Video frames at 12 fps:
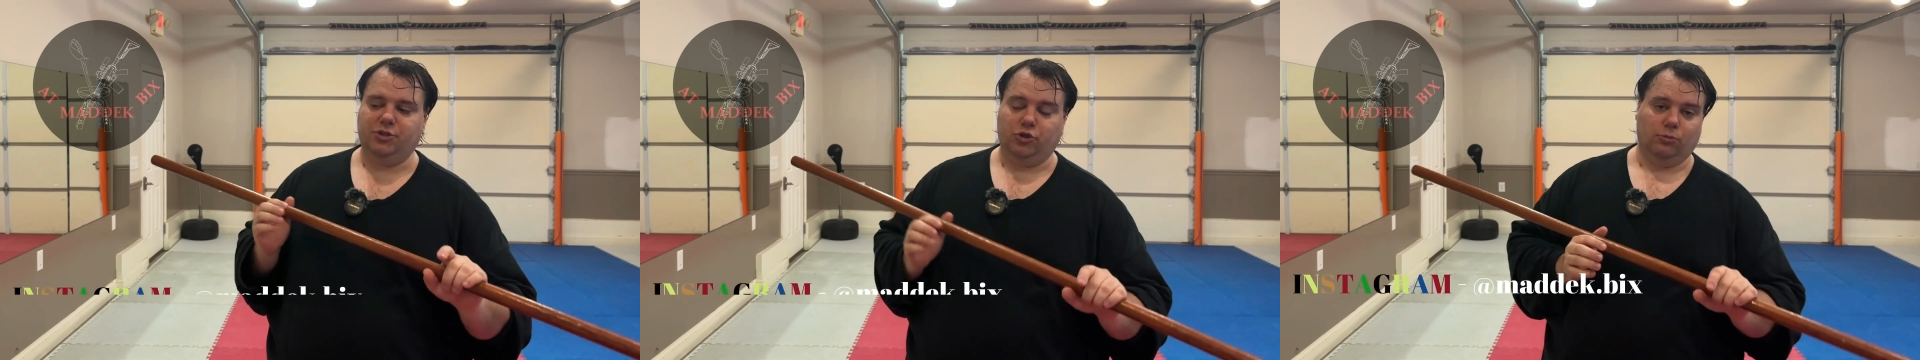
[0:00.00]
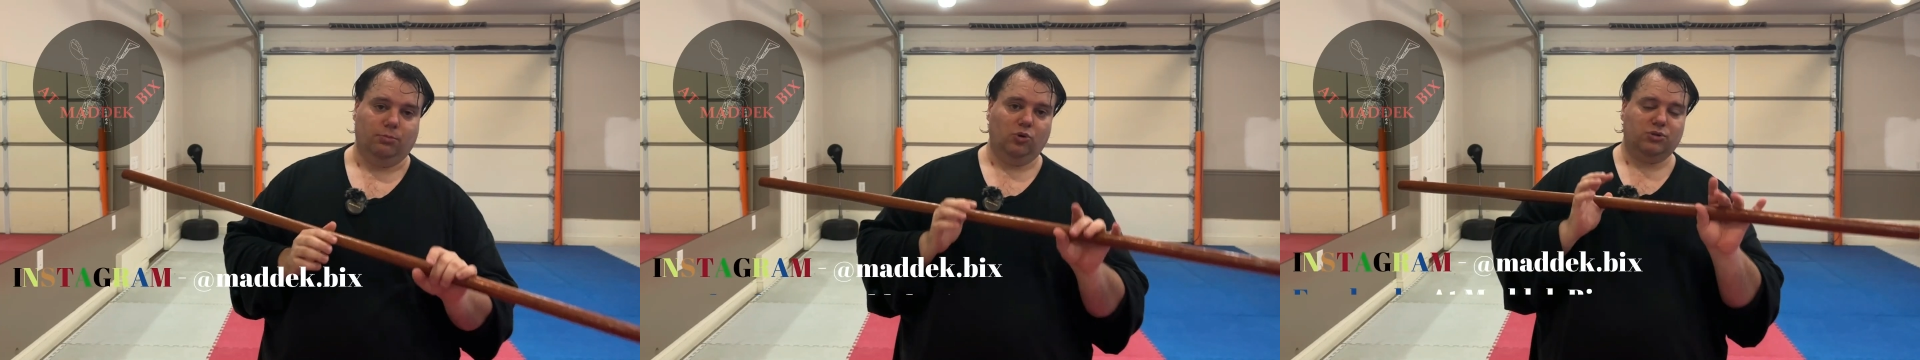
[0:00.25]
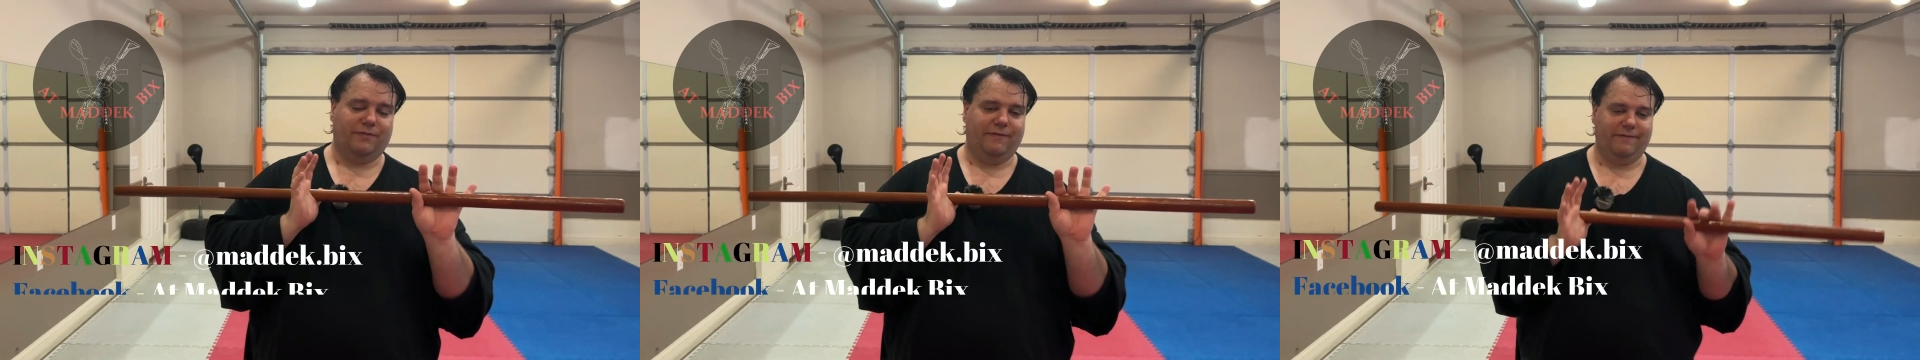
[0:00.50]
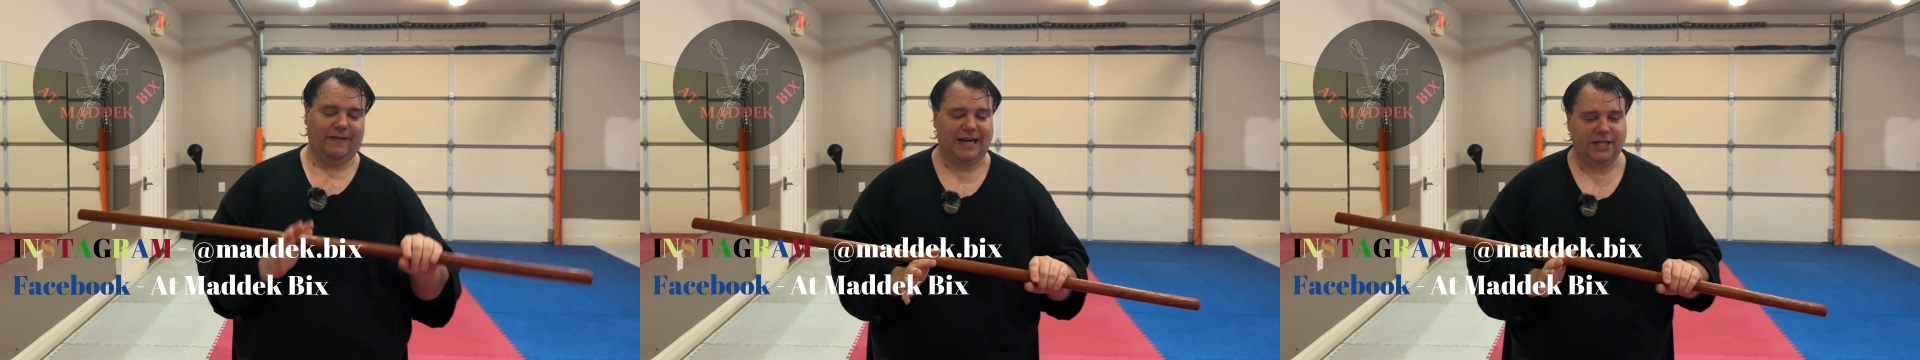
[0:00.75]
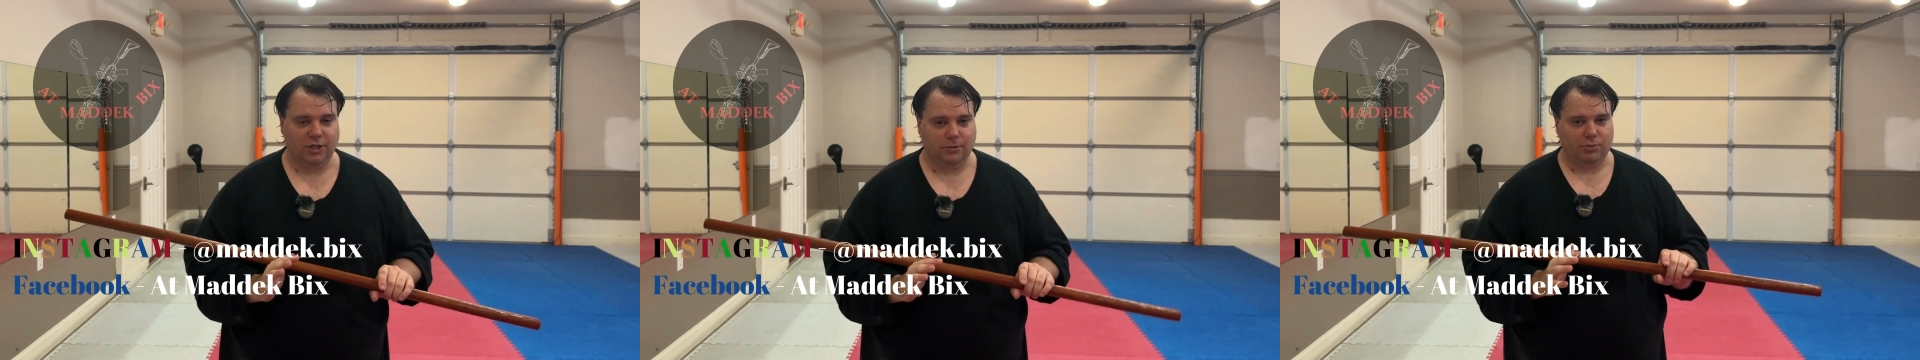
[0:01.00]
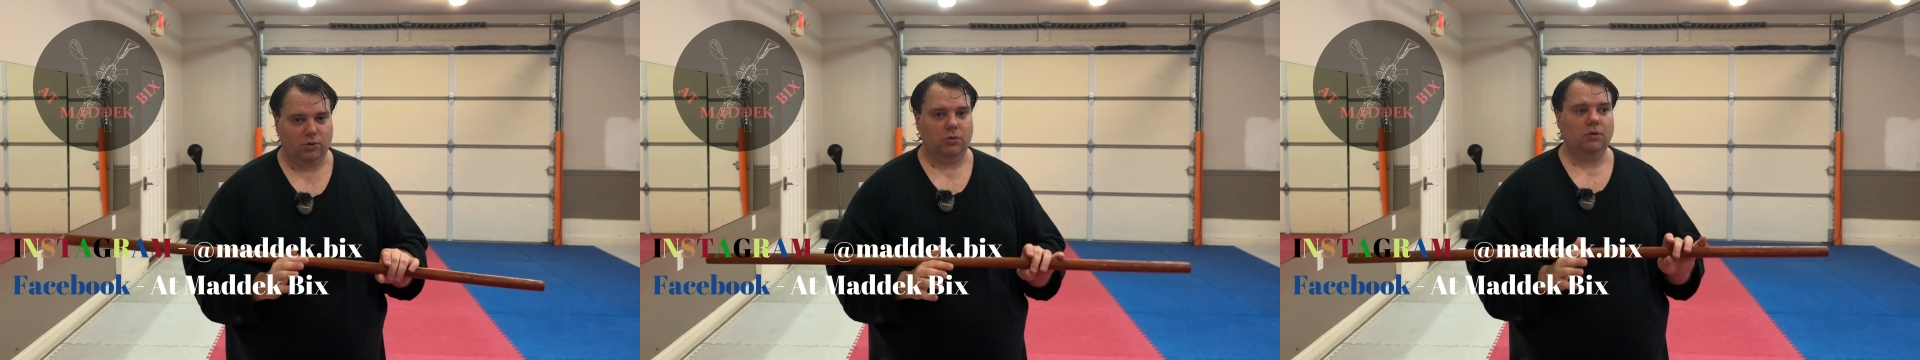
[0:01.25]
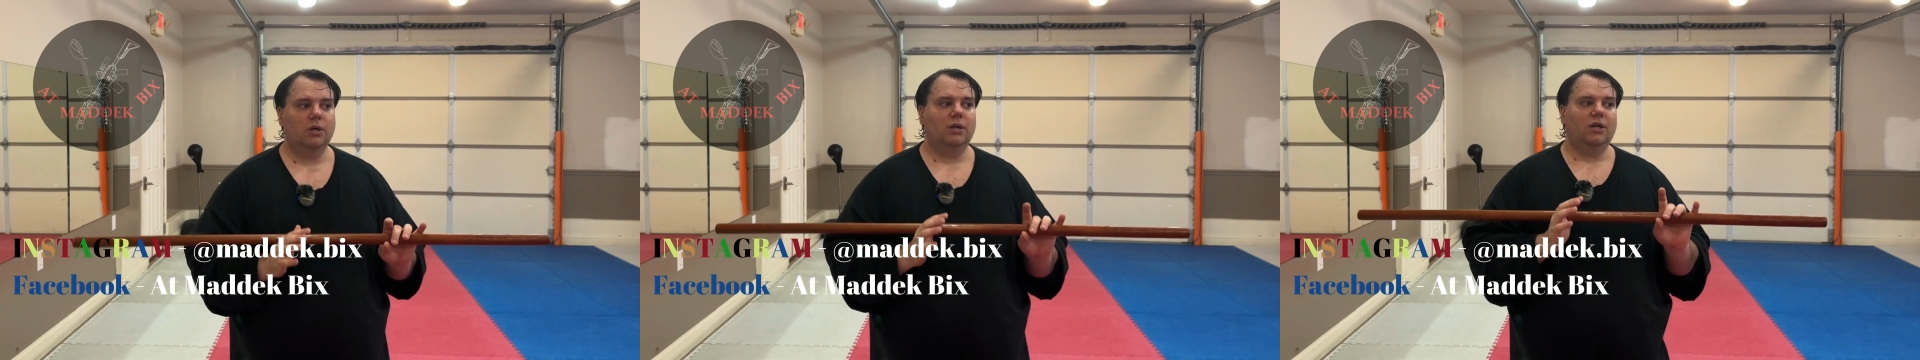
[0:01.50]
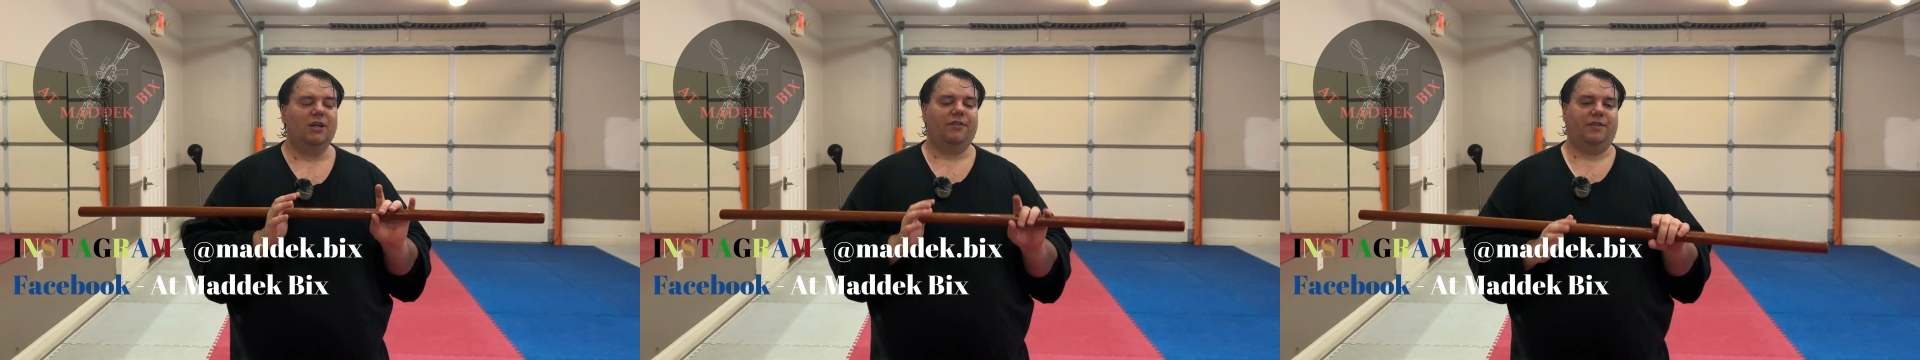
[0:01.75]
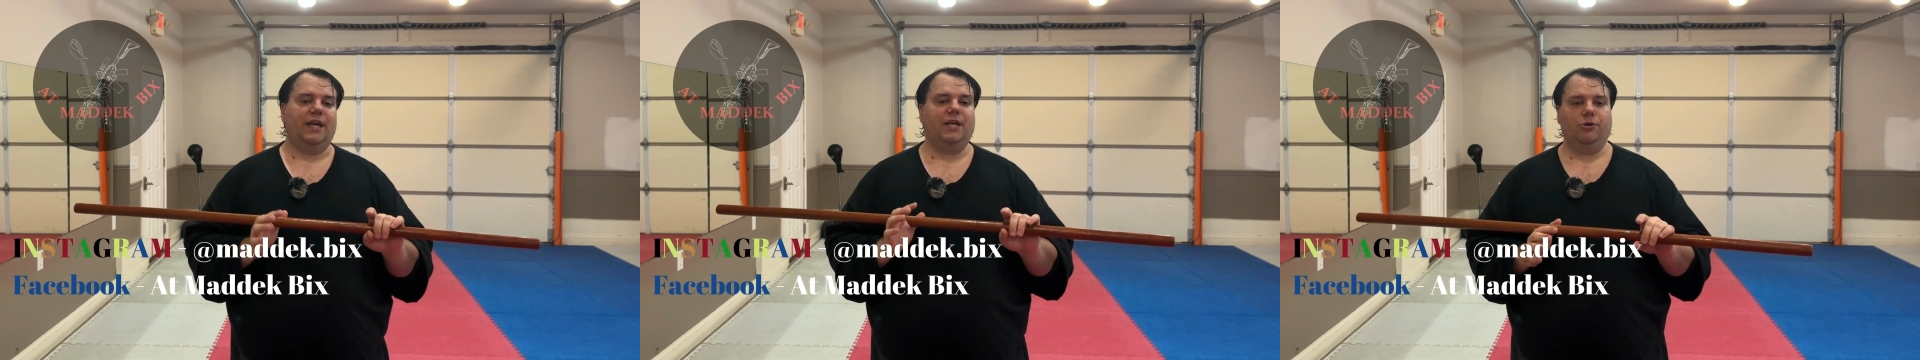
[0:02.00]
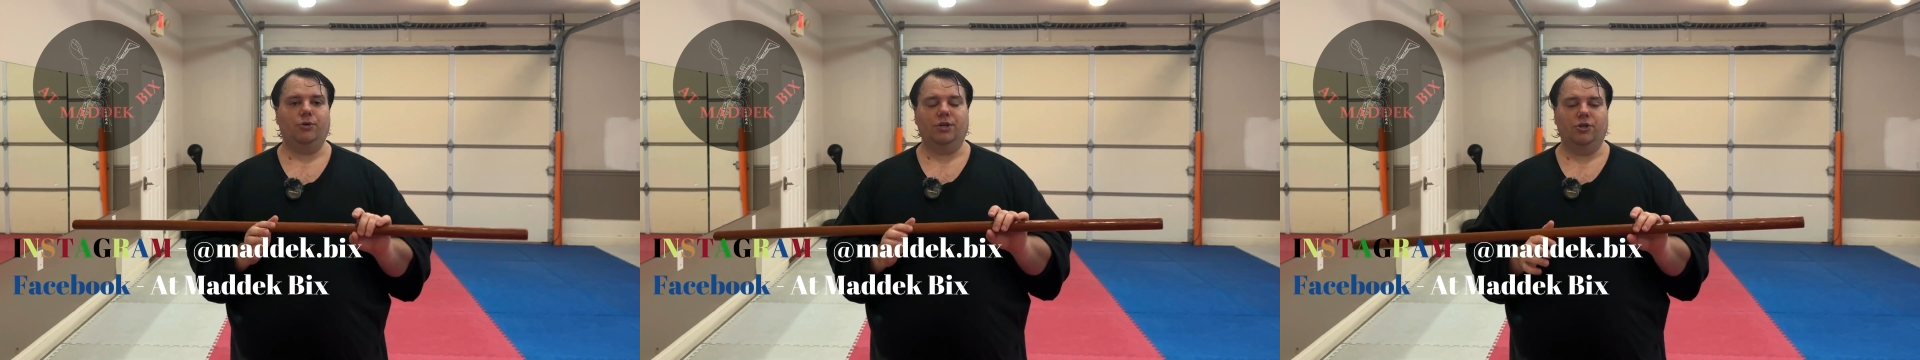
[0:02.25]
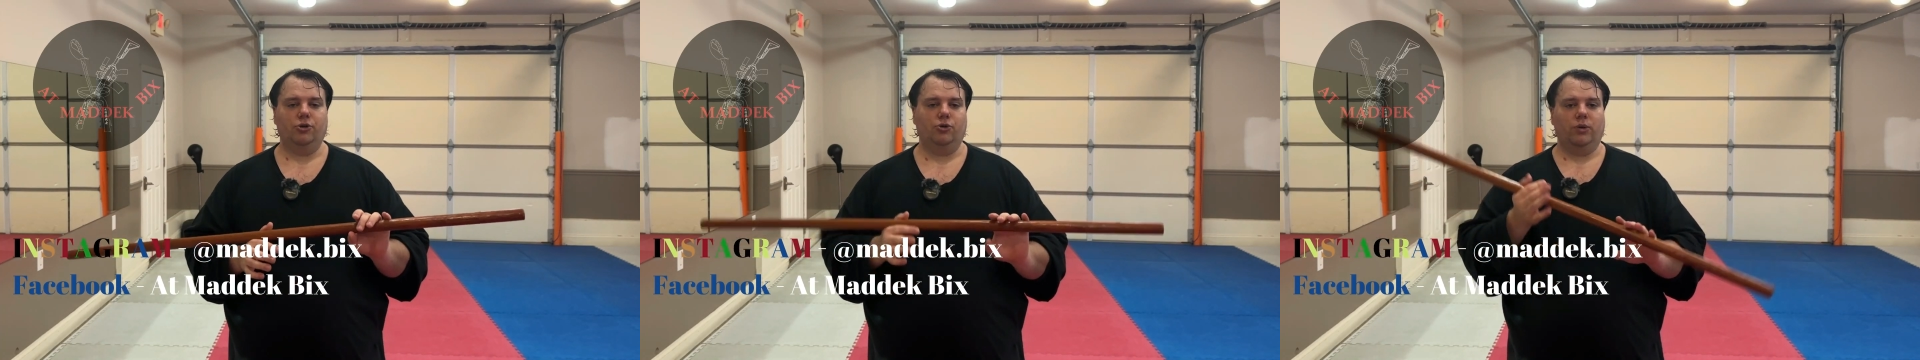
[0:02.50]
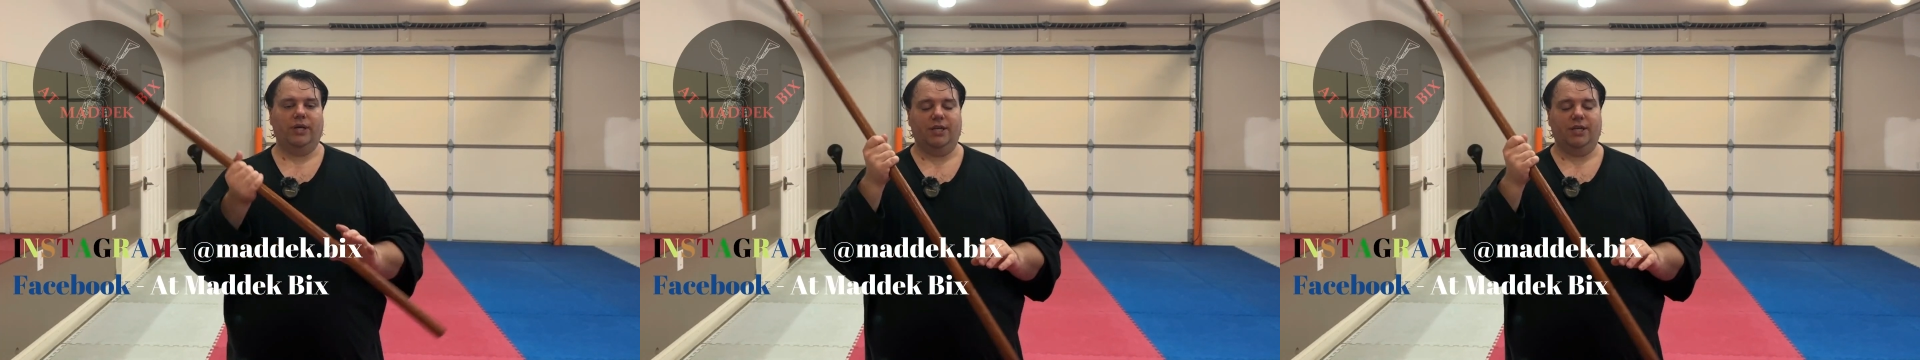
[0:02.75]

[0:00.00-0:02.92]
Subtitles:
your most valuable thing you can do